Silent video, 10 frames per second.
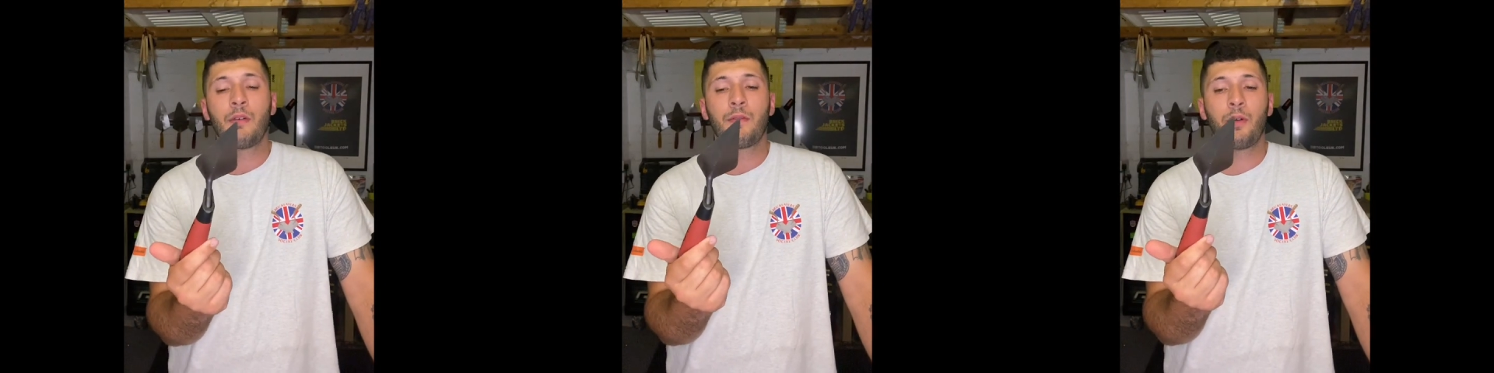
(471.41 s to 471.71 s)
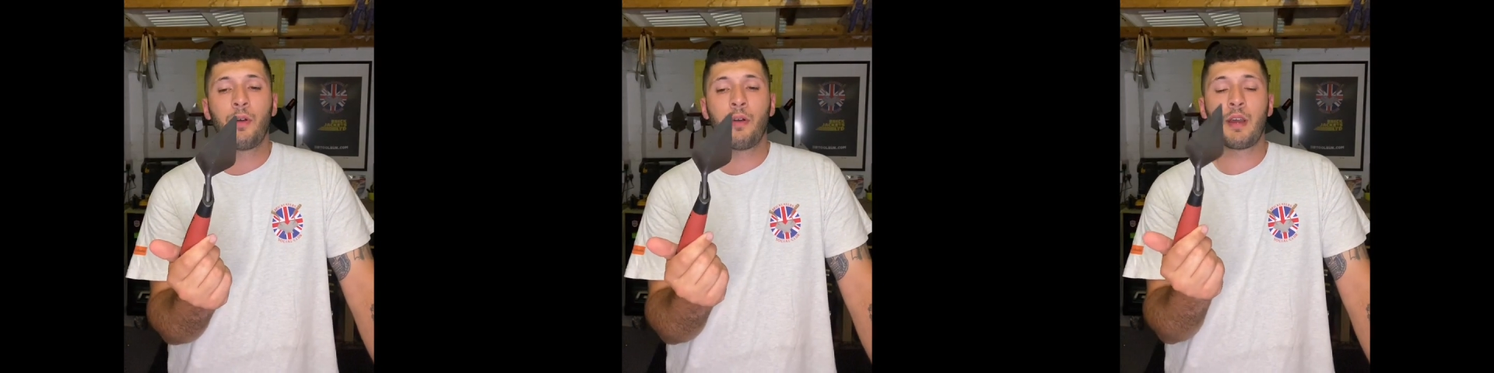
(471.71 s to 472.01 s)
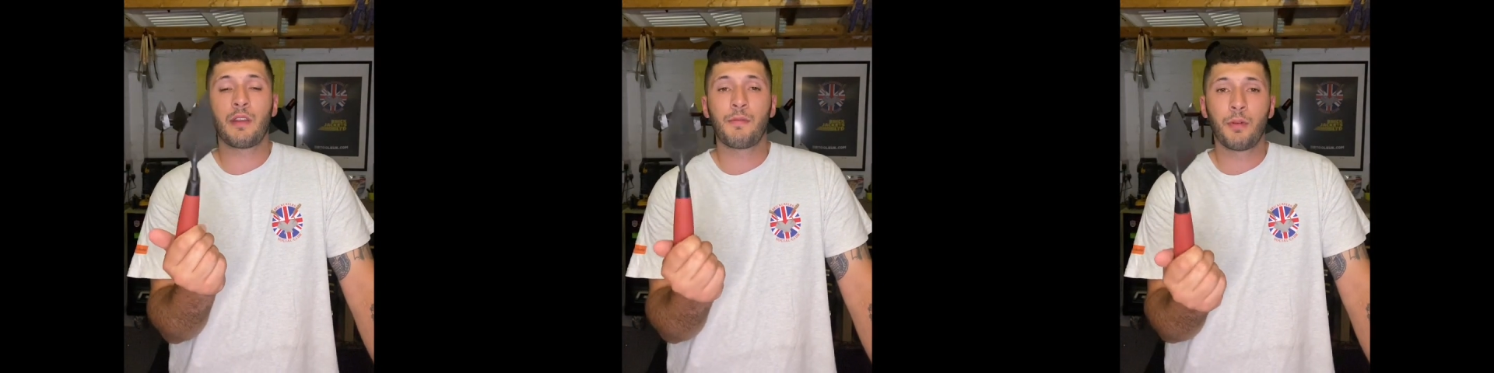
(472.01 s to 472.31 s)
for
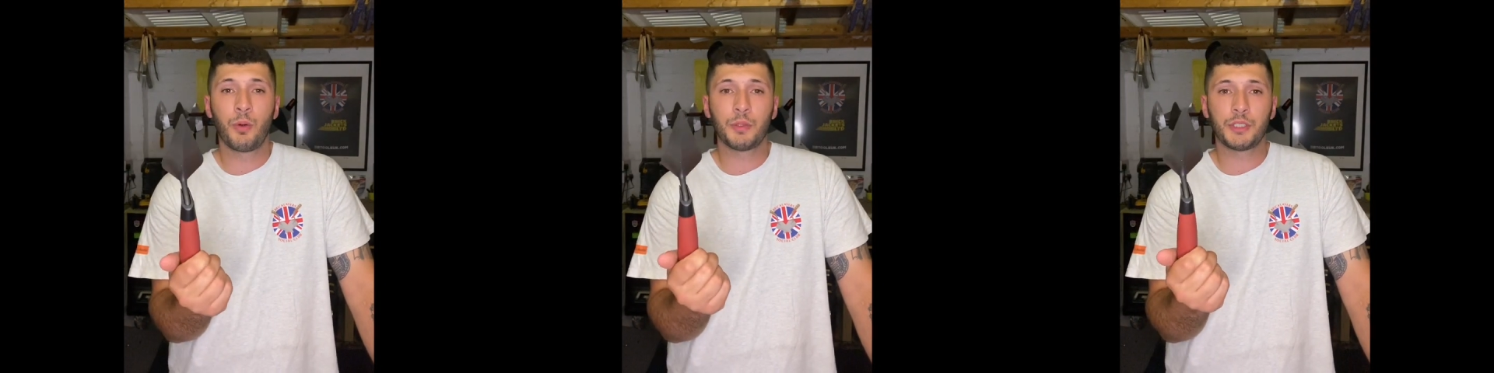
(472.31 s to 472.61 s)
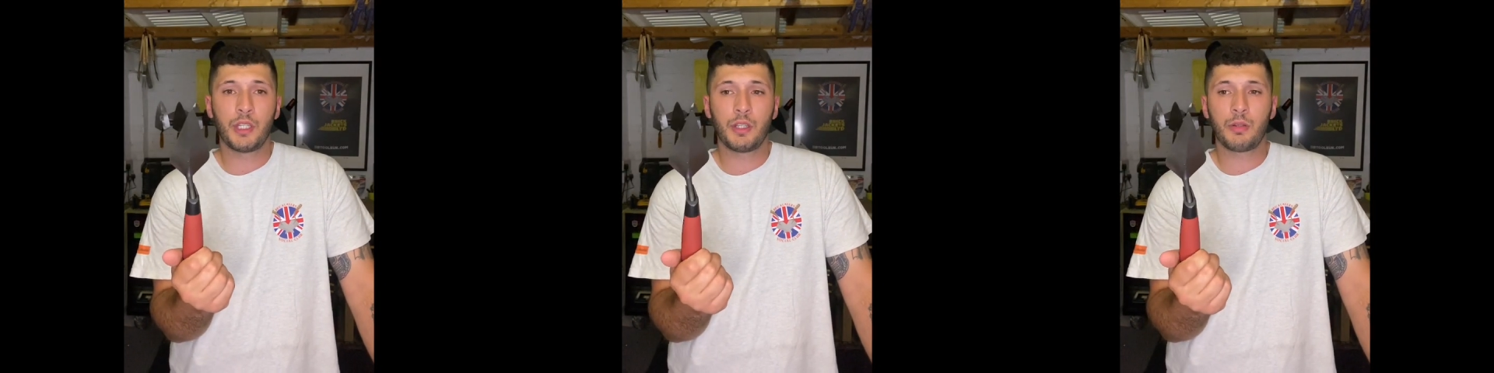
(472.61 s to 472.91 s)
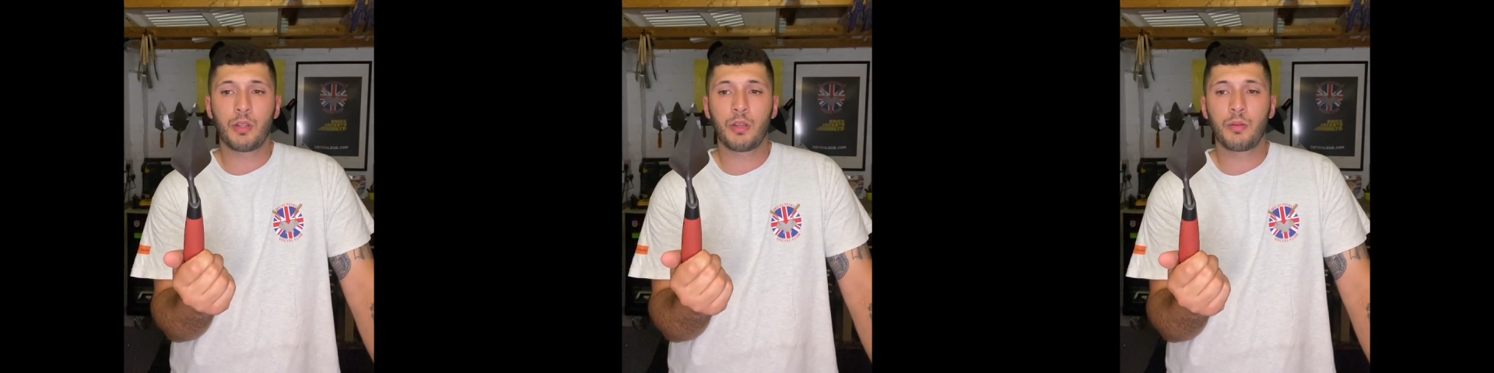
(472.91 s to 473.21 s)
any flaunching you
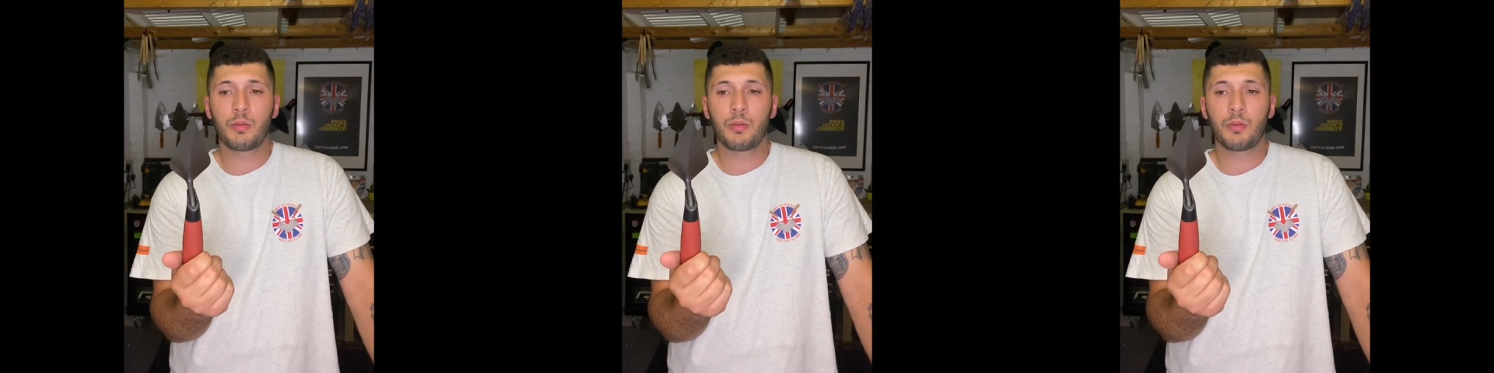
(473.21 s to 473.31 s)
do.